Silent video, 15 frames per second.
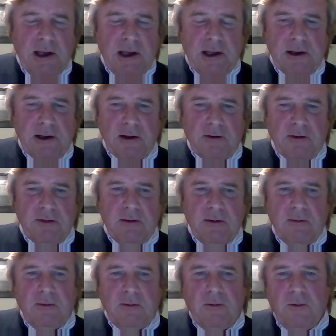you know,
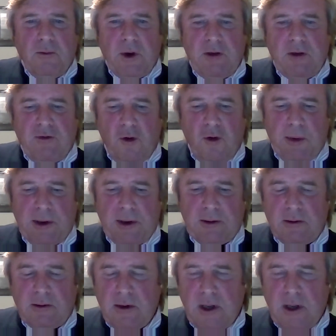we've all
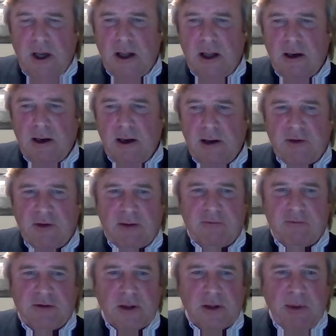been living
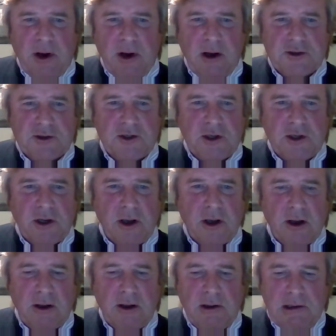for the past
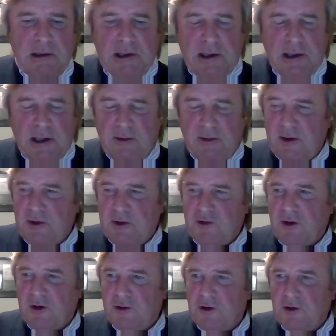year in this
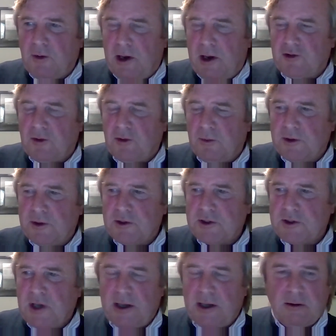situation, which has
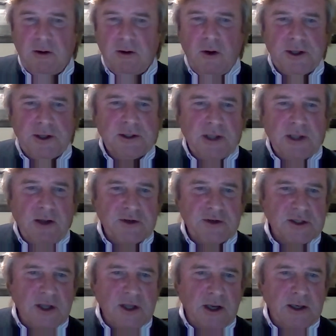had quite a
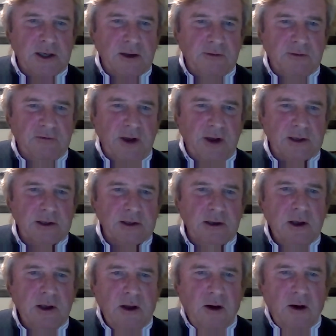devastating effect
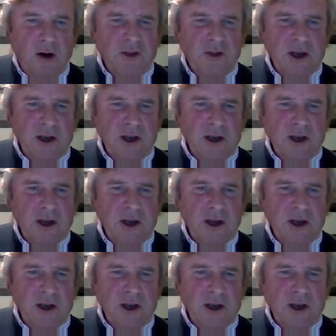on the